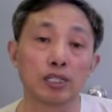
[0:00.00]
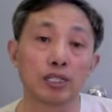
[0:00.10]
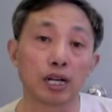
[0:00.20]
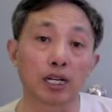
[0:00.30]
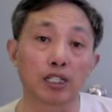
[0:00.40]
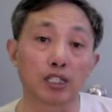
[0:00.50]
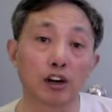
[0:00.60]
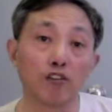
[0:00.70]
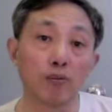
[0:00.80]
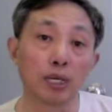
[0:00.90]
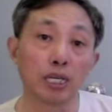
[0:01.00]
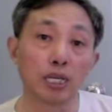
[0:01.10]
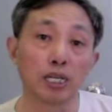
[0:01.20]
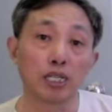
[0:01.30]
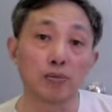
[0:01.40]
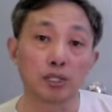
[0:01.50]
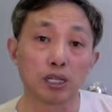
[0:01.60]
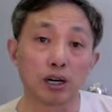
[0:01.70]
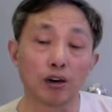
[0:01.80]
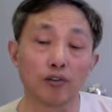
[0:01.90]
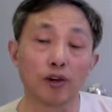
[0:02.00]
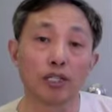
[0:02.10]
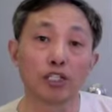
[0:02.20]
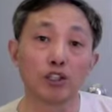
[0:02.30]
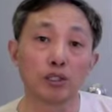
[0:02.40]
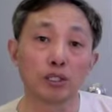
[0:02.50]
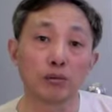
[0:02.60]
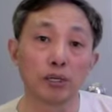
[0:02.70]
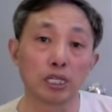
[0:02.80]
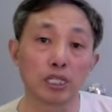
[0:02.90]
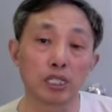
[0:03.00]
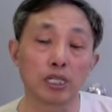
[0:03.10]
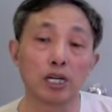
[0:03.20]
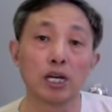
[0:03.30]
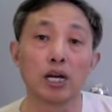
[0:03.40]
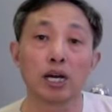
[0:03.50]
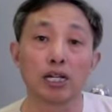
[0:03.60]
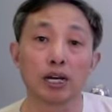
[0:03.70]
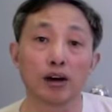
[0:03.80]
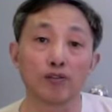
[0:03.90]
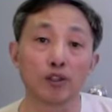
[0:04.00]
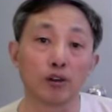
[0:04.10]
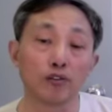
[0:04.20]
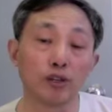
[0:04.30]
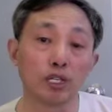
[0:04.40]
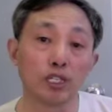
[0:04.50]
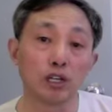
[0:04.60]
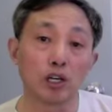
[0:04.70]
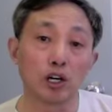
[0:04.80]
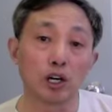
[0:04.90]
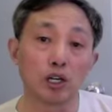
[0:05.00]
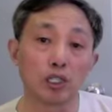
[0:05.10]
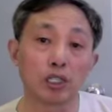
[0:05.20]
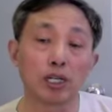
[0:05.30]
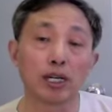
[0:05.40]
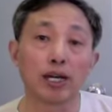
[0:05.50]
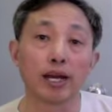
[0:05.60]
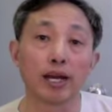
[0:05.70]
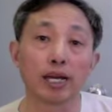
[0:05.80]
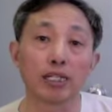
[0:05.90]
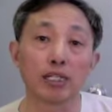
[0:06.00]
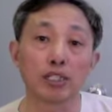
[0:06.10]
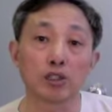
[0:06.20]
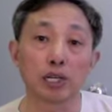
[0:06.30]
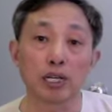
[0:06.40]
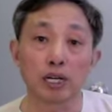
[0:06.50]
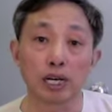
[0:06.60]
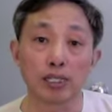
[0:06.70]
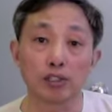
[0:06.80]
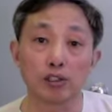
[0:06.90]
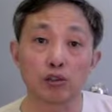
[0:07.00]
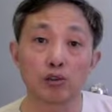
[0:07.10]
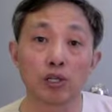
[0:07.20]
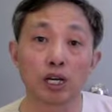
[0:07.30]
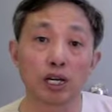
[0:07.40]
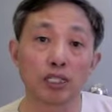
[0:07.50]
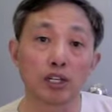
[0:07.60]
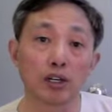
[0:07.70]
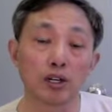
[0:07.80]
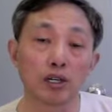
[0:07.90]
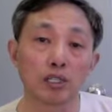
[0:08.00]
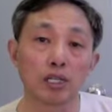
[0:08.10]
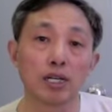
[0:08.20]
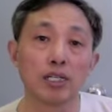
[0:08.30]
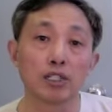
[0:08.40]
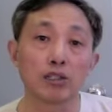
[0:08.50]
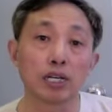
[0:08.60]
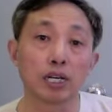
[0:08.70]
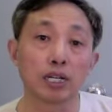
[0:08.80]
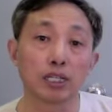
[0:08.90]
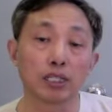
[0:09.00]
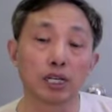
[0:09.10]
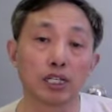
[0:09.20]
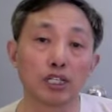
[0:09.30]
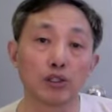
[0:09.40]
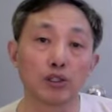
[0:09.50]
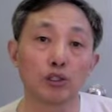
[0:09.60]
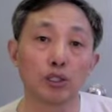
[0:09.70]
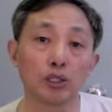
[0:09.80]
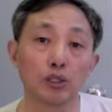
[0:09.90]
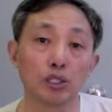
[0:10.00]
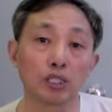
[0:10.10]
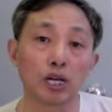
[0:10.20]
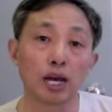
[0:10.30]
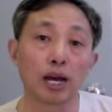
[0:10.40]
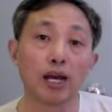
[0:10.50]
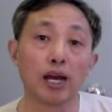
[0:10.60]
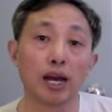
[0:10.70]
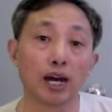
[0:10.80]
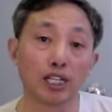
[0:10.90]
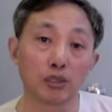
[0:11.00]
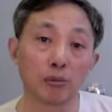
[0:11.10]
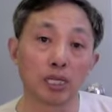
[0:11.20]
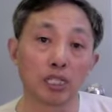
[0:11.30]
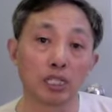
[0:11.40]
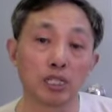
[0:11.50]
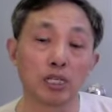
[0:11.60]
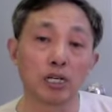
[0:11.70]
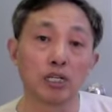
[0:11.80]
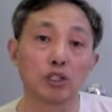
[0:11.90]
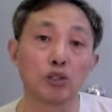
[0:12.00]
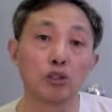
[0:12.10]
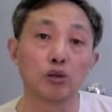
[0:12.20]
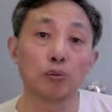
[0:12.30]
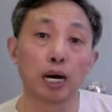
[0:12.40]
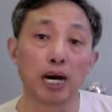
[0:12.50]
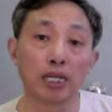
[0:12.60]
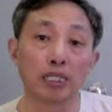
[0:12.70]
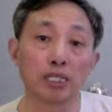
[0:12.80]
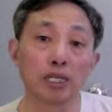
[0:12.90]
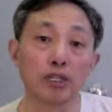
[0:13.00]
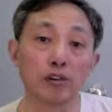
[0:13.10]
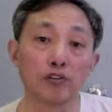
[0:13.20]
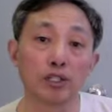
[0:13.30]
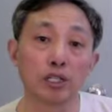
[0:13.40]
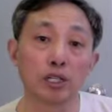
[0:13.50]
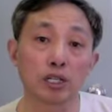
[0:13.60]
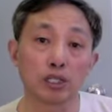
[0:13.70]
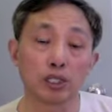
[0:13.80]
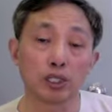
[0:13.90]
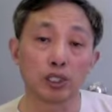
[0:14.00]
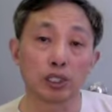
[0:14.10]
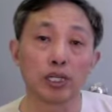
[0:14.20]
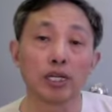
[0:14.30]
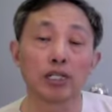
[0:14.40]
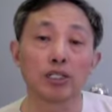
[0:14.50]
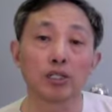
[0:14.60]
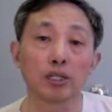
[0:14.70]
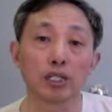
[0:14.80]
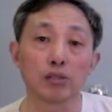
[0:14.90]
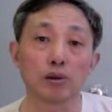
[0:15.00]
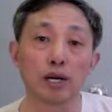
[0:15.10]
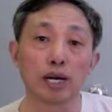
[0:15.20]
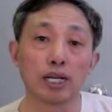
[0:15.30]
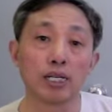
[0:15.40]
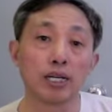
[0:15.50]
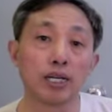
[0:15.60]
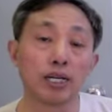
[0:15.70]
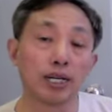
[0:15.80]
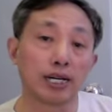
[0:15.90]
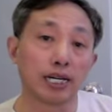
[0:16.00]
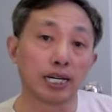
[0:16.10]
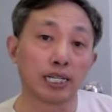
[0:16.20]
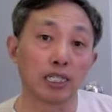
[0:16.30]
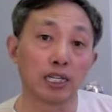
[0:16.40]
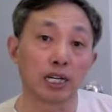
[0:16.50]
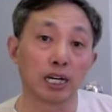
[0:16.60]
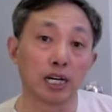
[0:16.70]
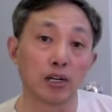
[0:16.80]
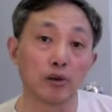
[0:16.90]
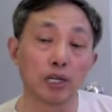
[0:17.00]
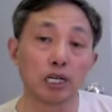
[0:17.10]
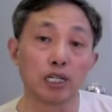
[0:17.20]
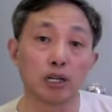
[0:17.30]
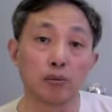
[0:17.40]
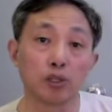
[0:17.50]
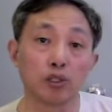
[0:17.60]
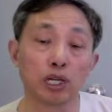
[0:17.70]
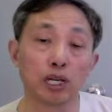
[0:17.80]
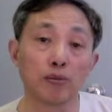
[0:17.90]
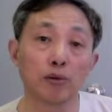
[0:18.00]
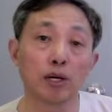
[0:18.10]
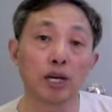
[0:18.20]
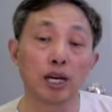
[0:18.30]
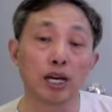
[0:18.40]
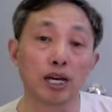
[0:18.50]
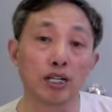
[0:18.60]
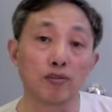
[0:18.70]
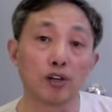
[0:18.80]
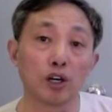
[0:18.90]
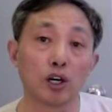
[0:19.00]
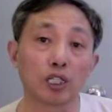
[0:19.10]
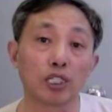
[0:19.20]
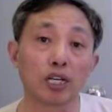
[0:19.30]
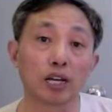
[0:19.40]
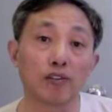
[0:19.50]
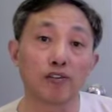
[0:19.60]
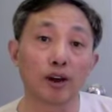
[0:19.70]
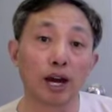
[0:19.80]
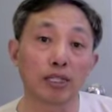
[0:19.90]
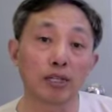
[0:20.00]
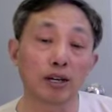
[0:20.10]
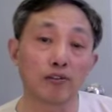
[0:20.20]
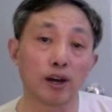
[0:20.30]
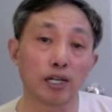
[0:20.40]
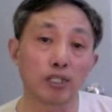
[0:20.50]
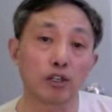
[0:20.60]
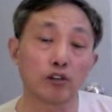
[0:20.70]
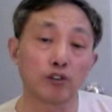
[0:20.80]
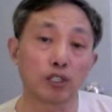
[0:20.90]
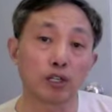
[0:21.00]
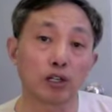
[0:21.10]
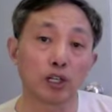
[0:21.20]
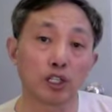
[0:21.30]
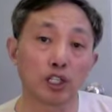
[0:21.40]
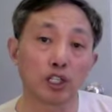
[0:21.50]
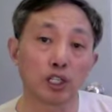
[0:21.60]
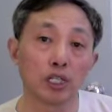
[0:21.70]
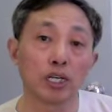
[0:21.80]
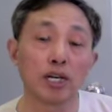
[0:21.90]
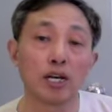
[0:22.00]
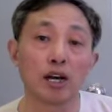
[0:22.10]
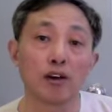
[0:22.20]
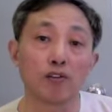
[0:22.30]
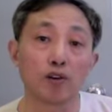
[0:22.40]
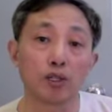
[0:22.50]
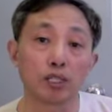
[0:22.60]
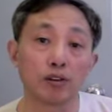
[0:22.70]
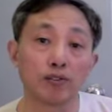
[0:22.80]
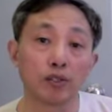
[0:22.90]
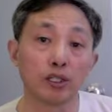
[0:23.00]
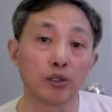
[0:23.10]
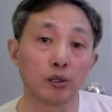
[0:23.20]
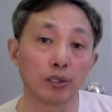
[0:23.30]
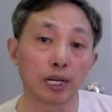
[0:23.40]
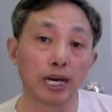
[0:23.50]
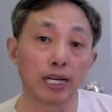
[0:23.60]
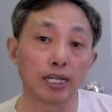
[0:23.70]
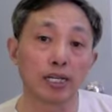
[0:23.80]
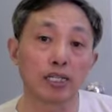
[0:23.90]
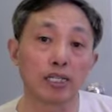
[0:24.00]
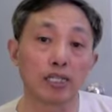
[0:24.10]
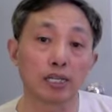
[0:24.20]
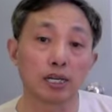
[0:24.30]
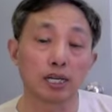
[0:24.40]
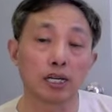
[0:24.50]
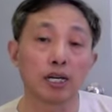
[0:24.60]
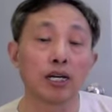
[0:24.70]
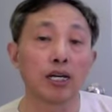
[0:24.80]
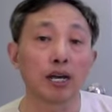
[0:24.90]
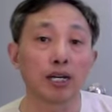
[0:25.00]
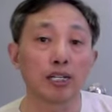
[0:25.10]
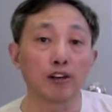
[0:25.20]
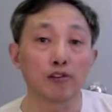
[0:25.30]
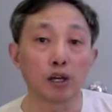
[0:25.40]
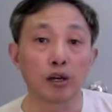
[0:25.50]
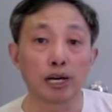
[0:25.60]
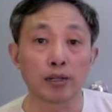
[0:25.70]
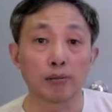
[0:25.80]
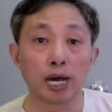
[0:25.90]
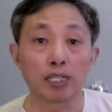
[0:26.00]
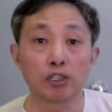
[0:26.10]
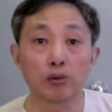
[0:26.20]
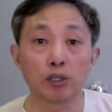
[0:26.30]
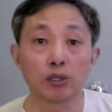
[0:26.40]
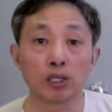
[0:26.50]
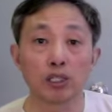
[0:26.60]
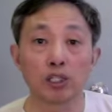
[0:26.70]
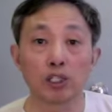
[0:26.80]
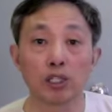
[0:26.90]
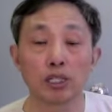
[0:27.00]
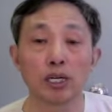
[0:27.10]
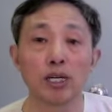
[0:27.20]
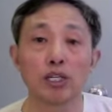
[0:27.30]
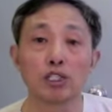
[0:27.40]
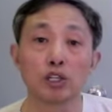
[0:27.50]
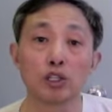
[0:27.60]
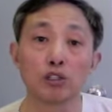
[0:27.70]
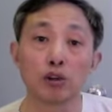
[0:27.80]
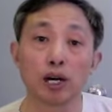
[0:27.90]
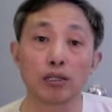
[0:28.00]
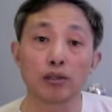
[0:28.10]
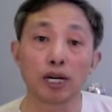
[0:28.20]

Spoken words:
like self-medicate themselves and use the medicine, and after they finish the art, and so the collector who collect the art, so they can continue to use that as medicine to balance their physical condition. So that's why in the gallery, in the museum, a lot of art that can affect your physical condition. Of course, if you don't like it, dislike, and if they're not a match with your condition, so you try to